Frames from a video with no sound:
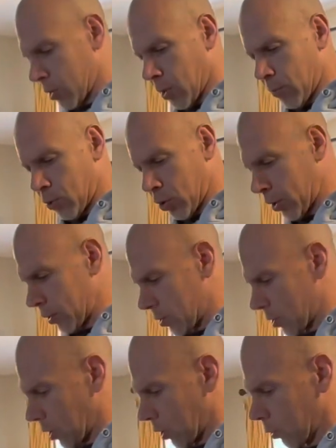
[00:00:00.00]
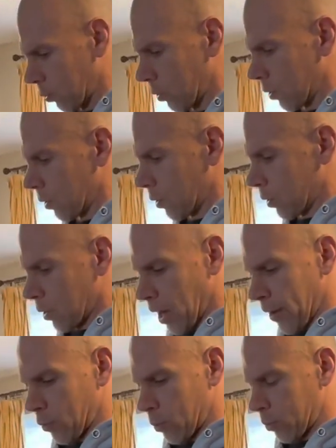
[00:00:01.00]
kaput, so I
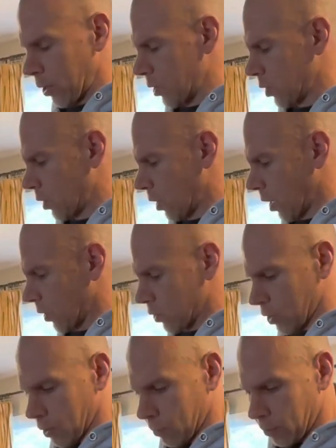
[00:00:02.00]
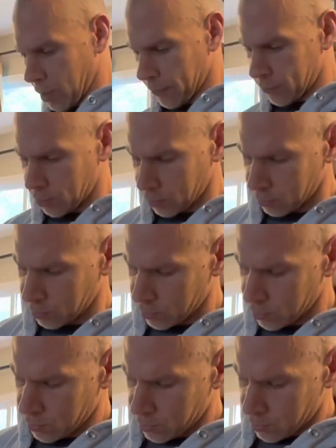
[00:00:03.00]
haven't replaced it yet, so I'll have to
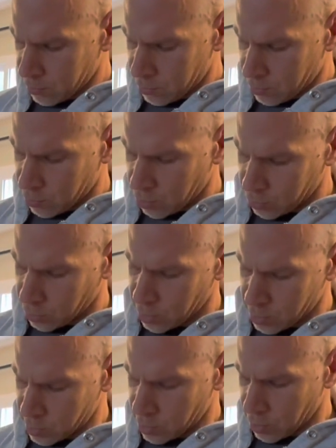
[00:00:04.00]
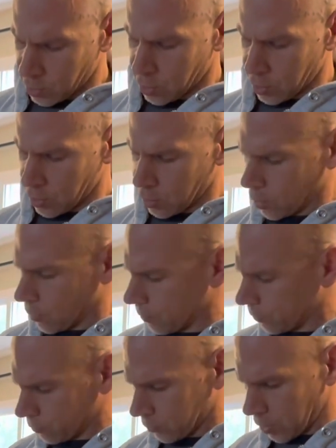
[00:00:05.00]
cook these on
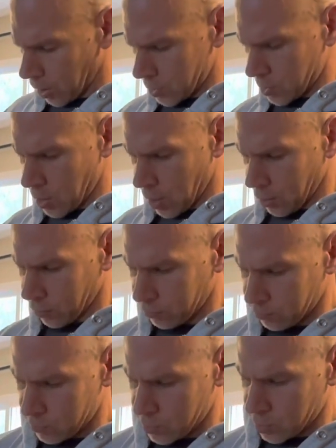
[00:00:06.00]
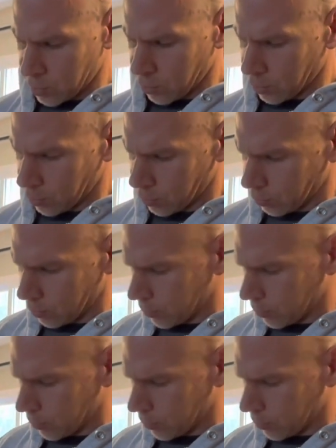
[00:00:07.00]
a cast iron skillet here.